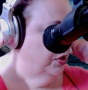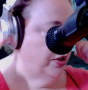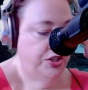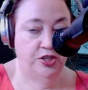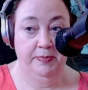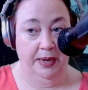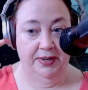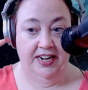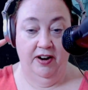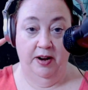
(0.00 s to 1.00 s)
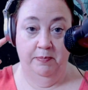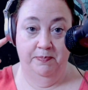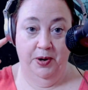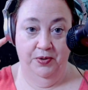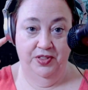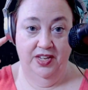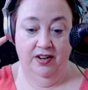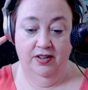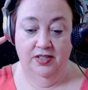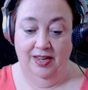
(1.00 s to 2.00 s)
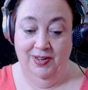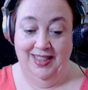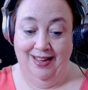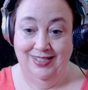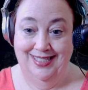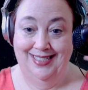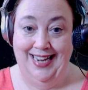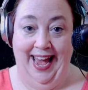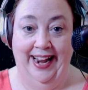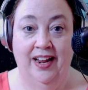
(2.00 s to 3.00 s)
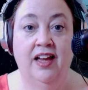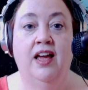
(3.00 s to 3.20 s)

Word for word: so I should be able to hear out of both ears and without static.